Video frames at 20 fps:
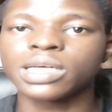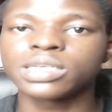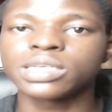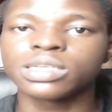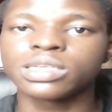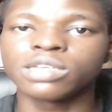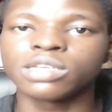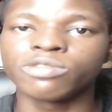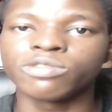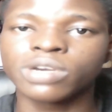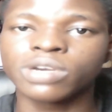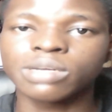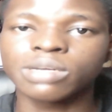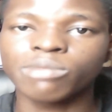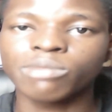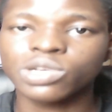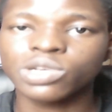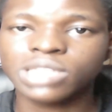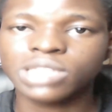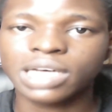a very
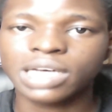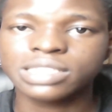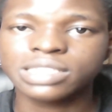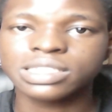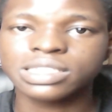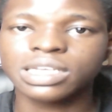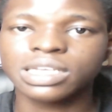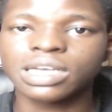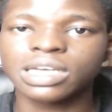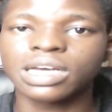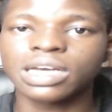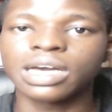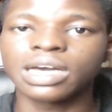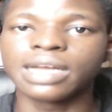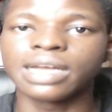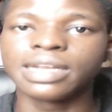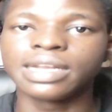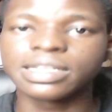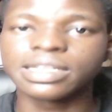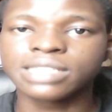important
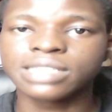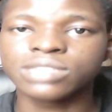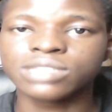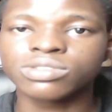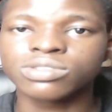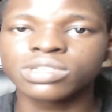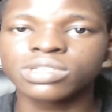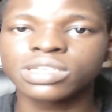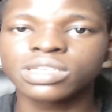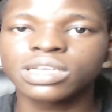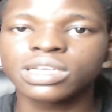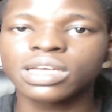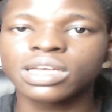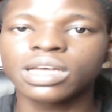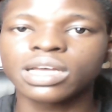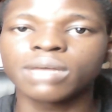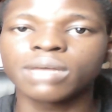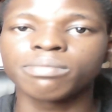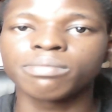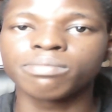necessary
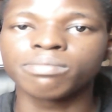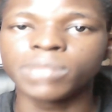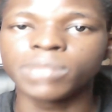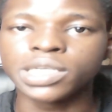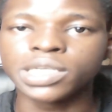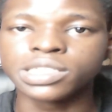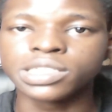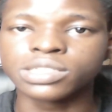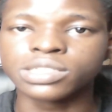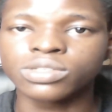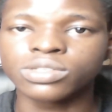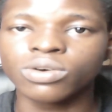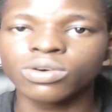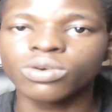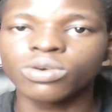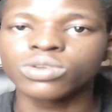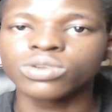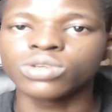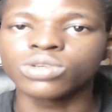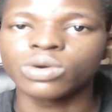pages
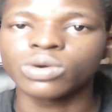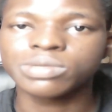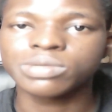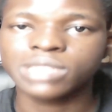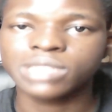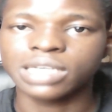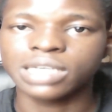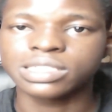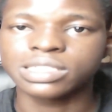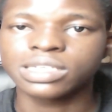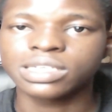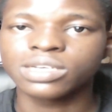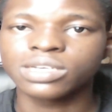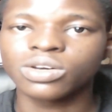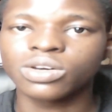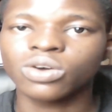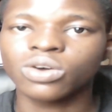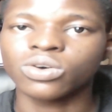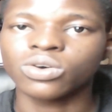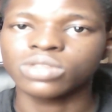on your website:
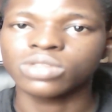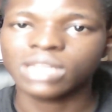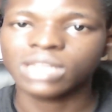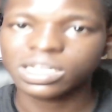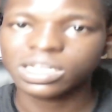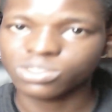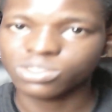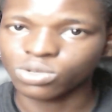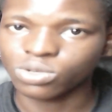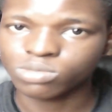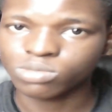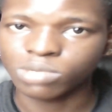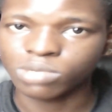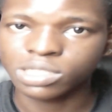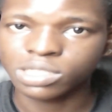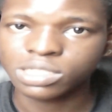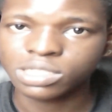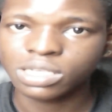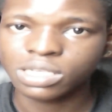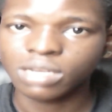contact us page,
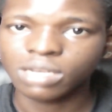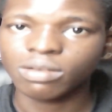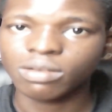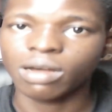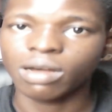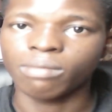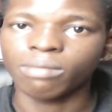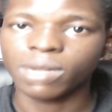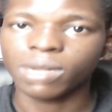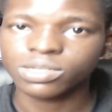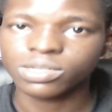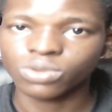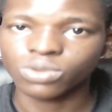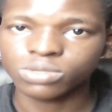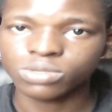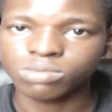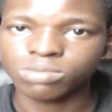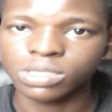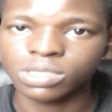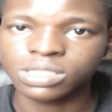about us
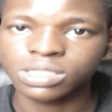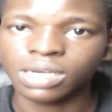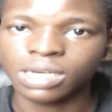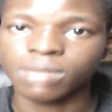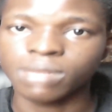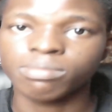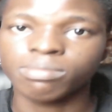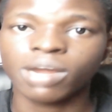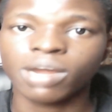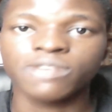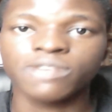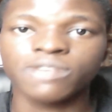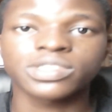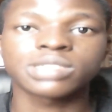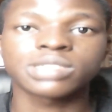page, and privacy